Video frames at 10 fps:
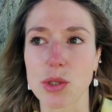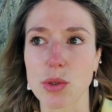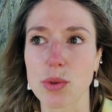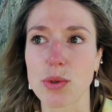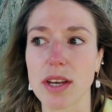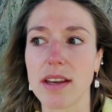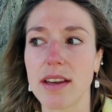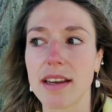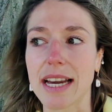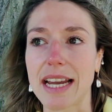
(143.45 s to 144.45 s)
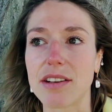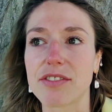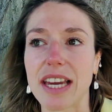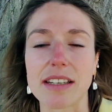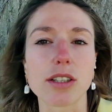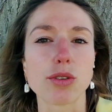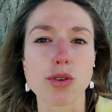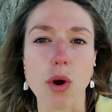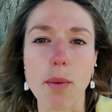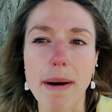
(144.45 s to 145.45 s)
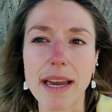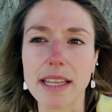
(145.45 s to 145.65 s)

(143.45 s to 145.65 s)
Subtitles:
to kind of get control by.